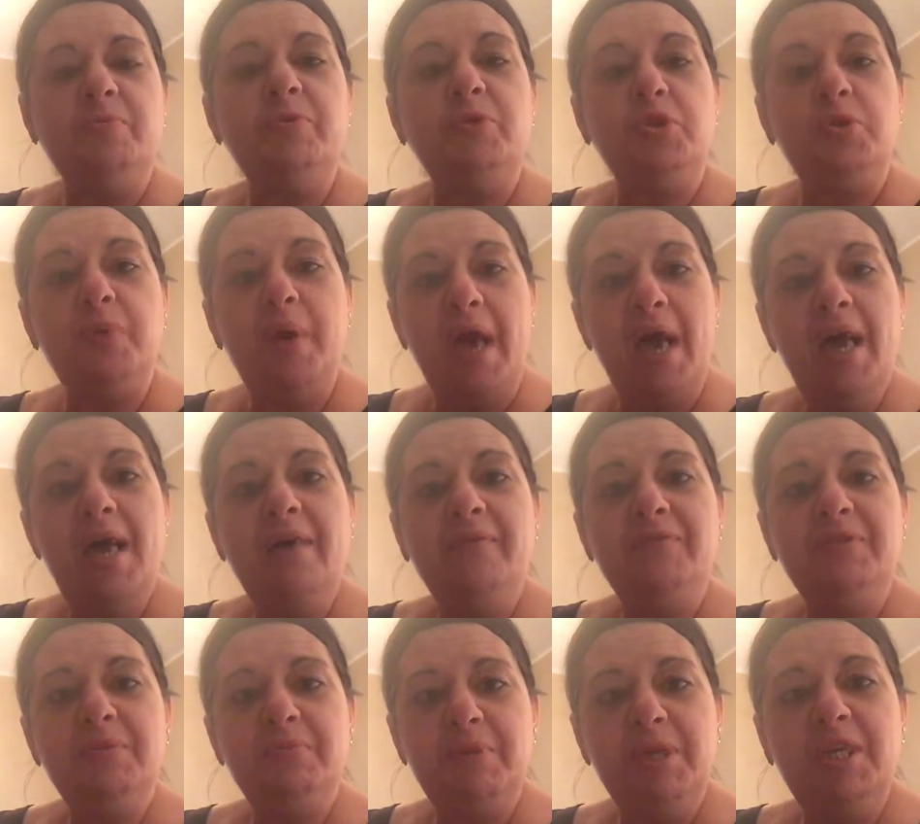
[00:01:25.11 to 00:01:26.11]
But you
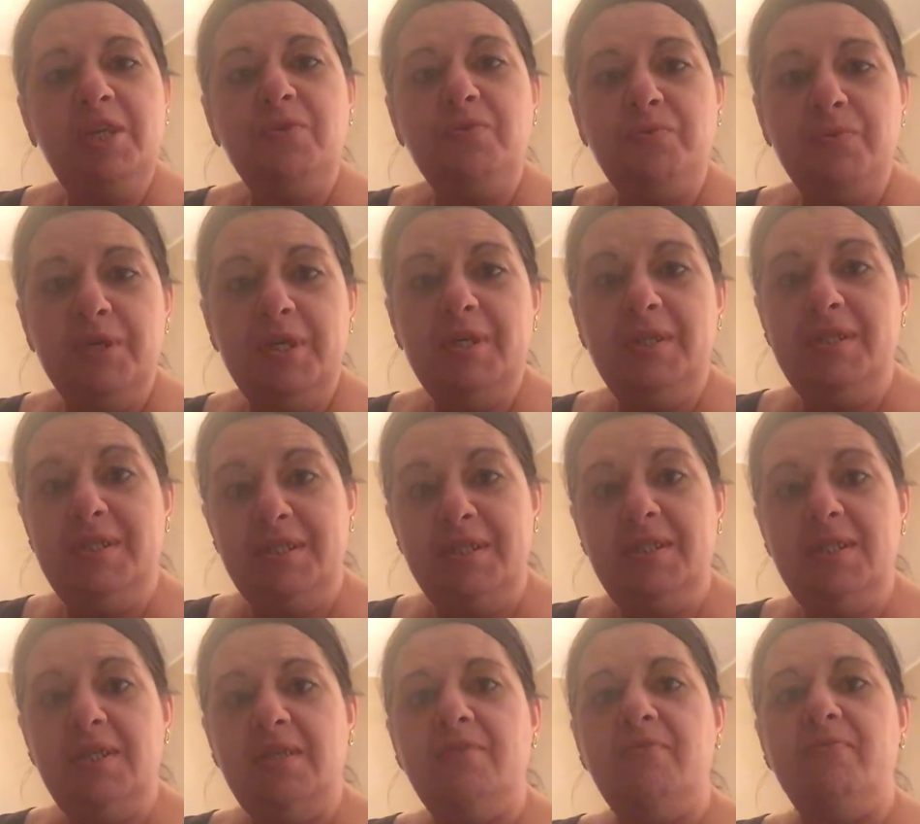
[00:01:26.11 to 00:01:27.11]
have to make it
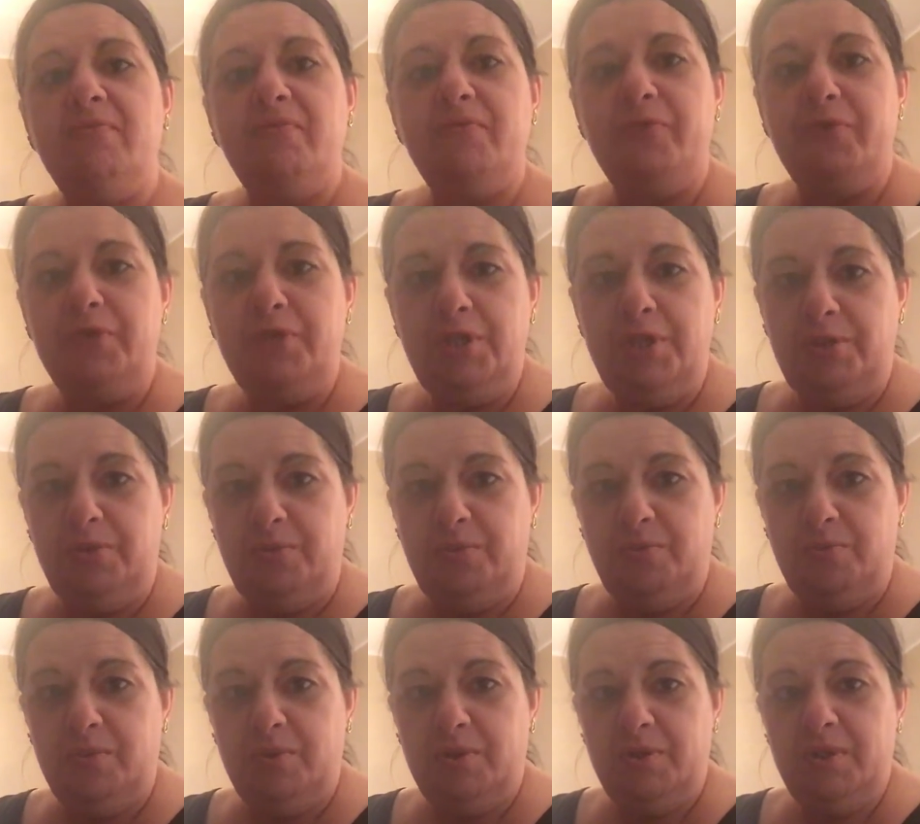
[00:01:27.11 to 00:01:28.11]
realistic for you.
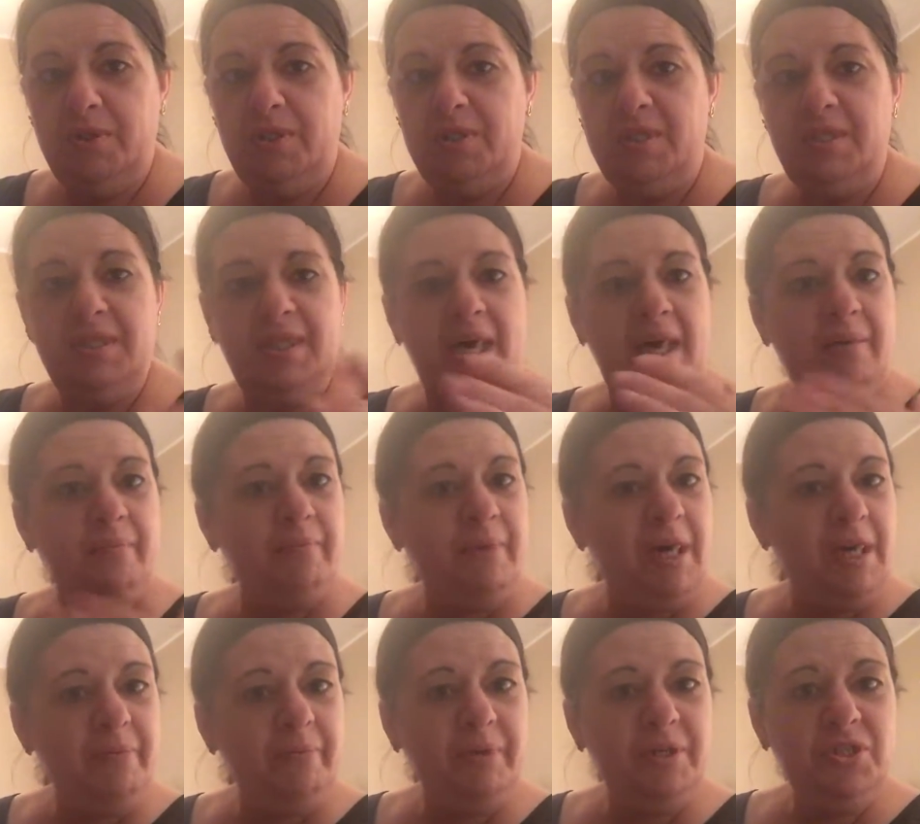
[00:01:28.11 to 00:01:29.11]
It's not
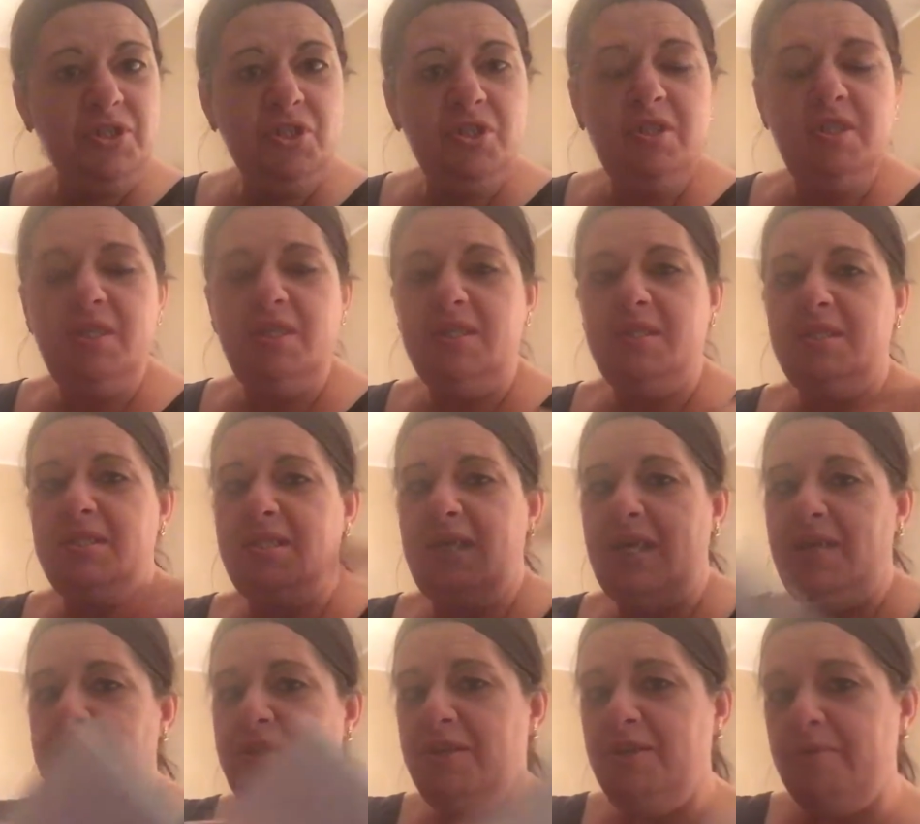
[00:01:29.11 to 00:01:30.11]
my budget. It's
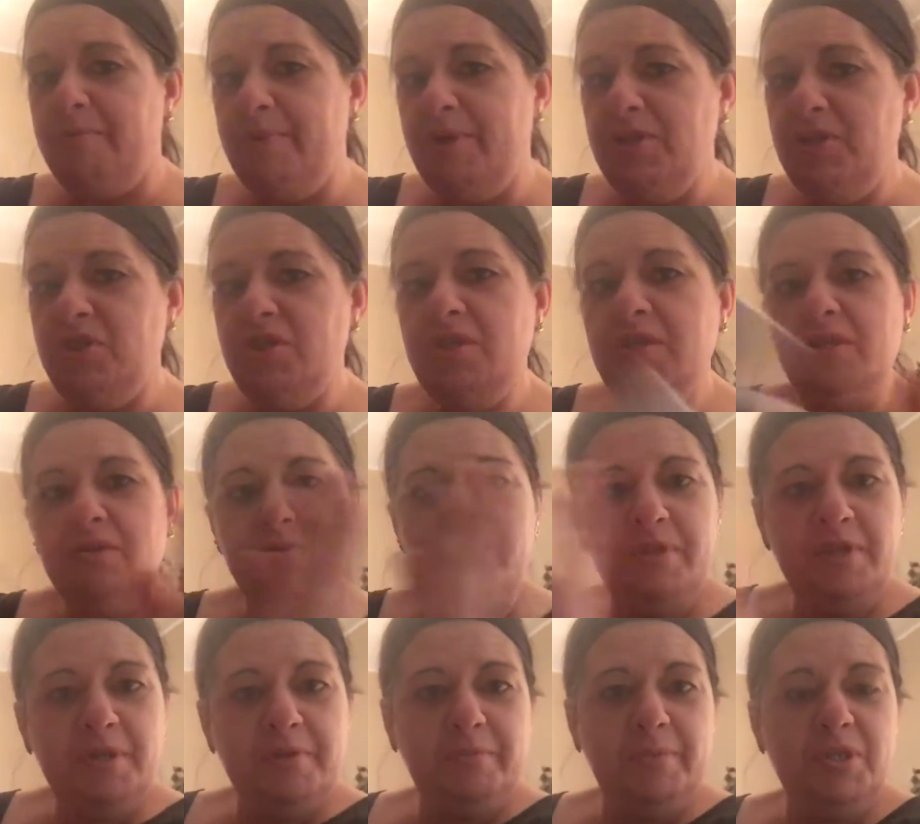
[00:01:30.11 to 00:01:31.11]
not their budget or
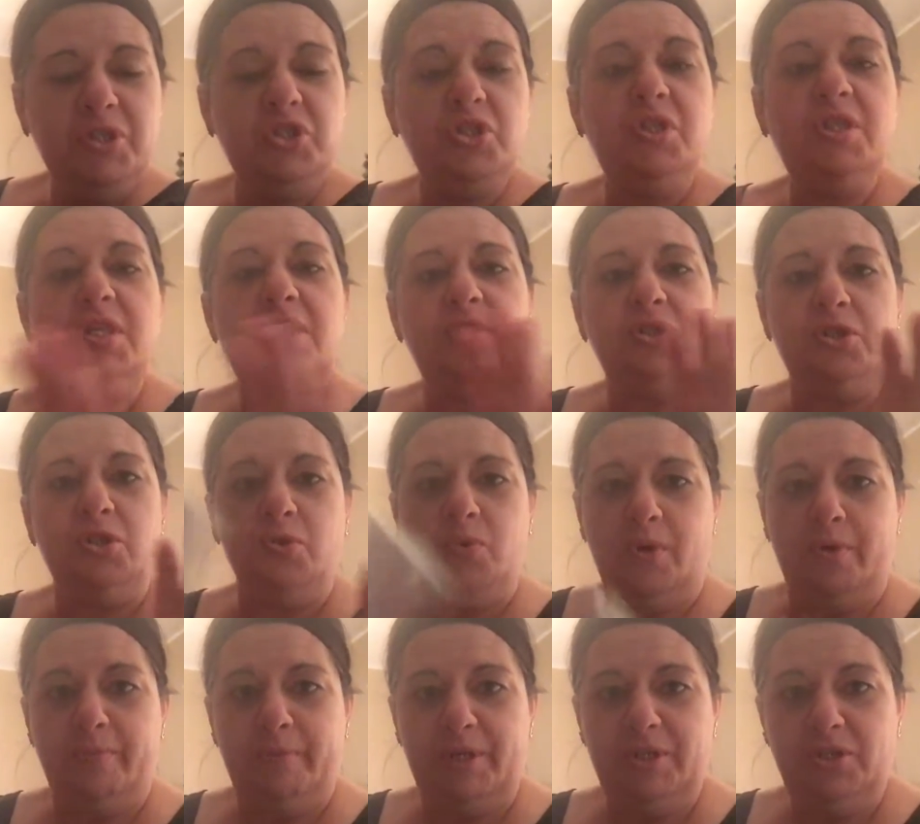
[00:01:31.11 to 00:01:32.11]
their budget. It's
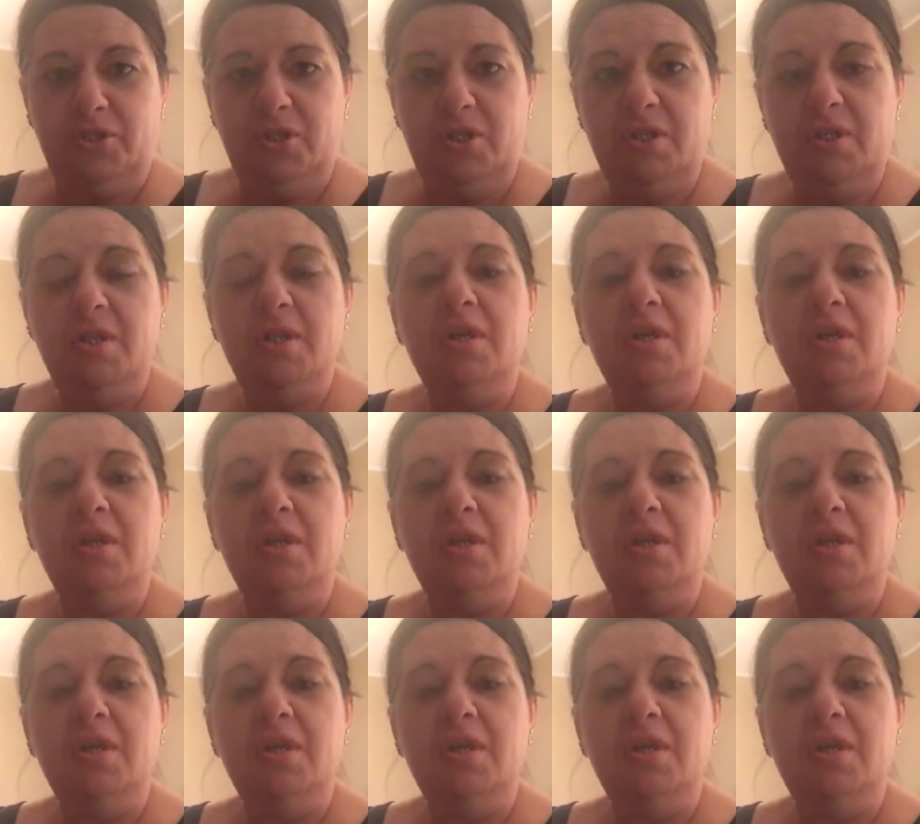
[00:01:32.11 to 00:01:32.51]
your budget.